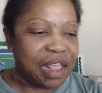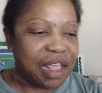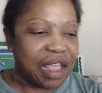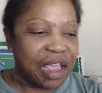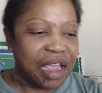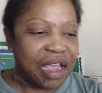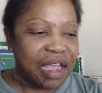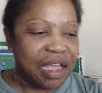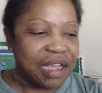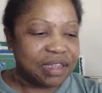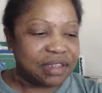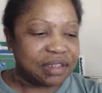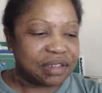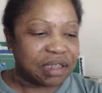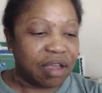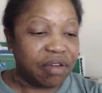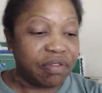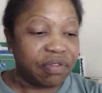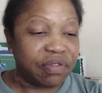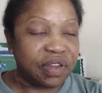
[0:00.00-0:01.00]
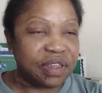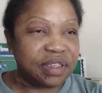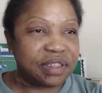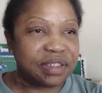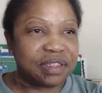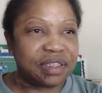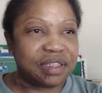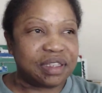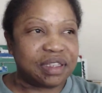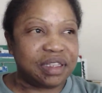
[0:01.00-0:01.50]
and of
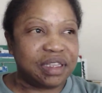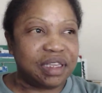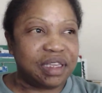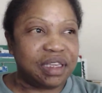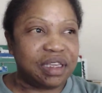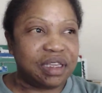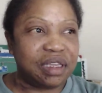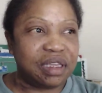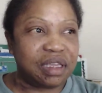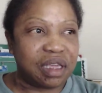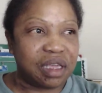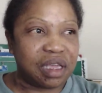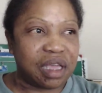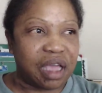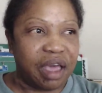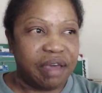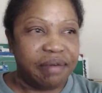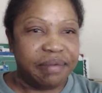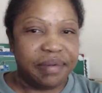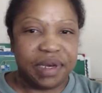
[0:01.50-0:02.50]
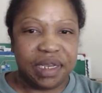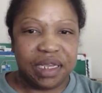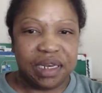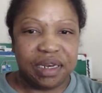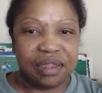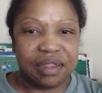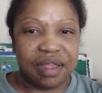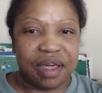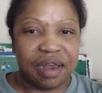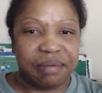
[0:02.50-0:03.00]
recently, I've been
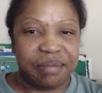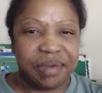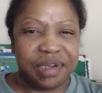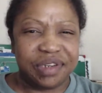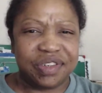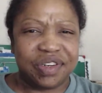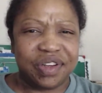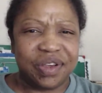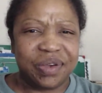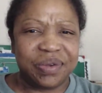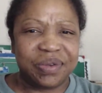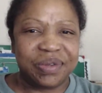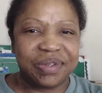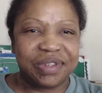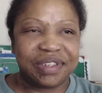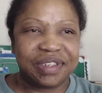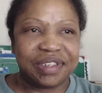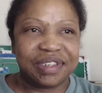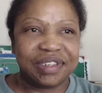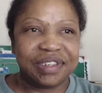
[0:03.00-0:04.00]
eating a lot of Munchos.